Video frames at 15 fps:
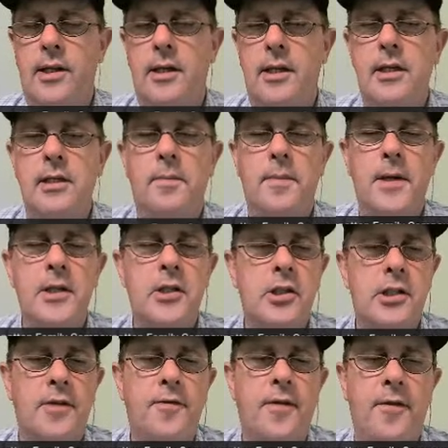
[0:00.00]
there. These are a bunch of
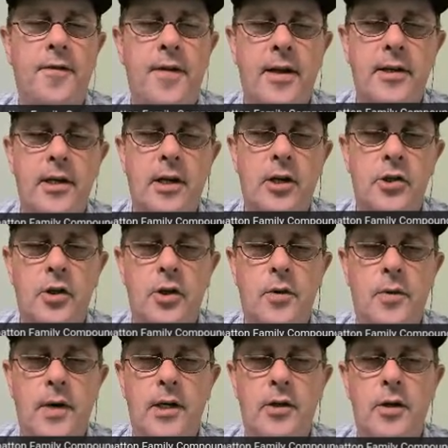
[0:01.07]
stuff I found here. I'll show you
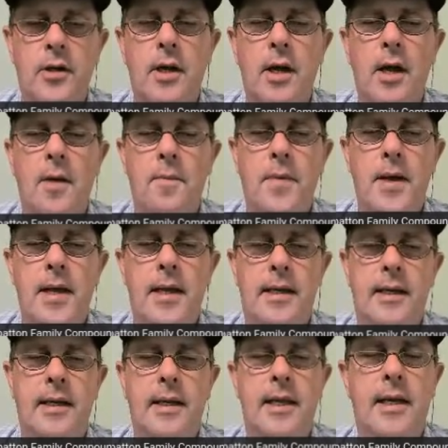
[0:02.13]
where I can do it. But
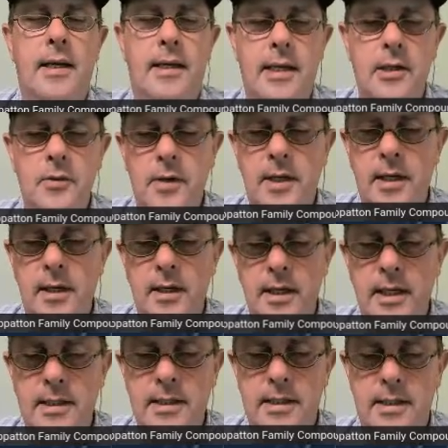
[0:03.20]
this one here
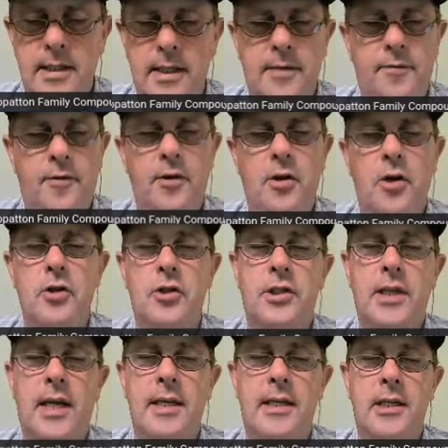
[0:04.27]
lists, for those
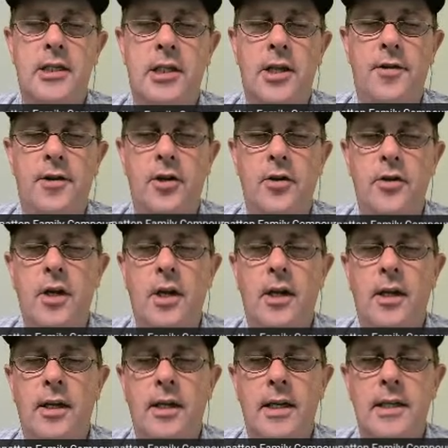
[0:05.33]
scientists in you,
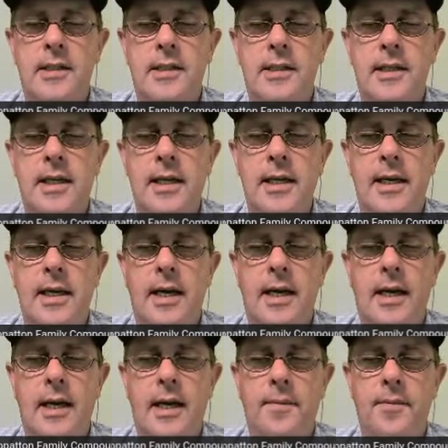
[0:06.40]
lists the
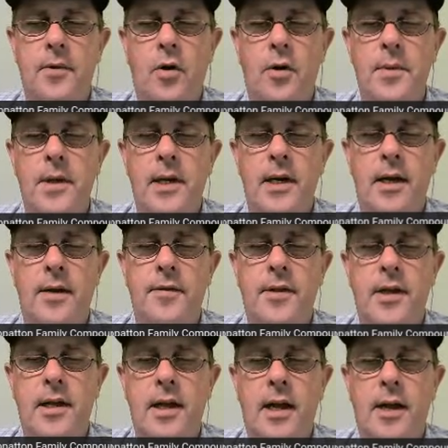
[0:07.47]
orbit of
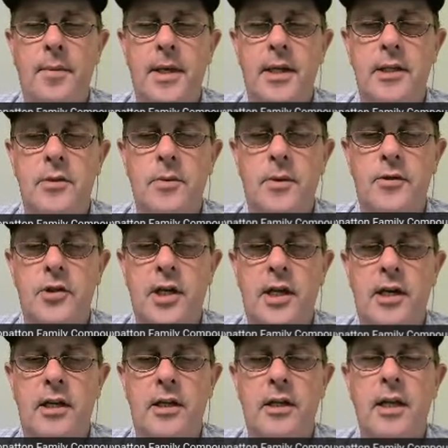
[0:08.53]
the comet, Swift
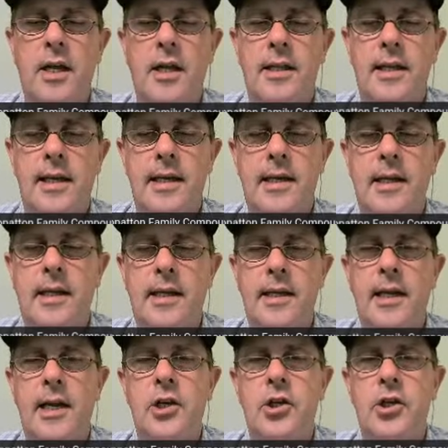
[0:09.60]
Shuttle, the
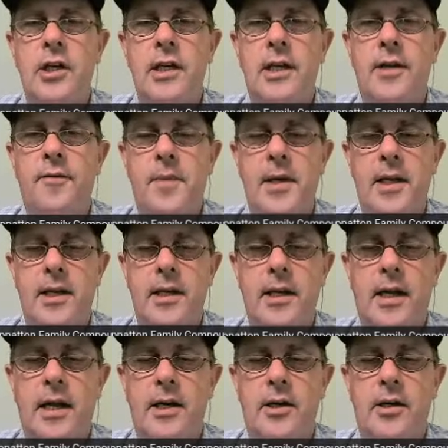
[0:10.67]
inclination of being
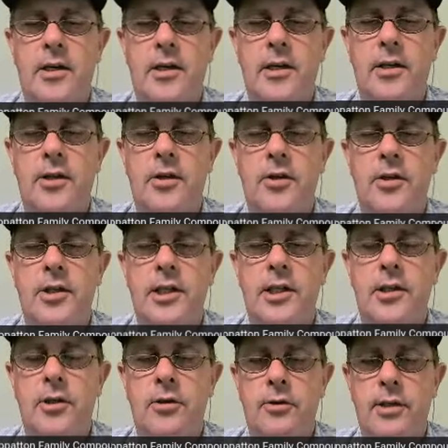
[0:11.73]
113
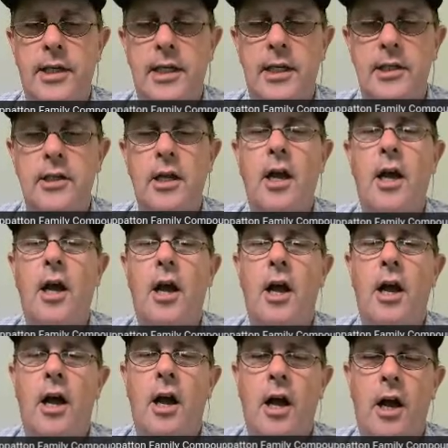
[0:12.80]
degrees
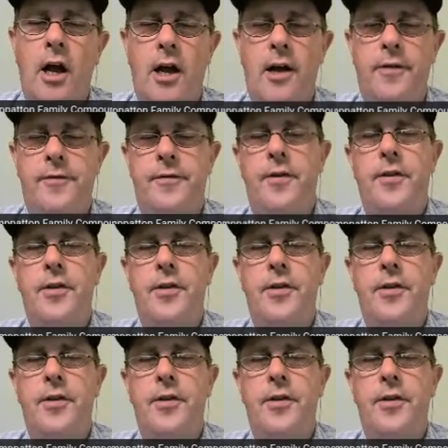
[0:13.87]
off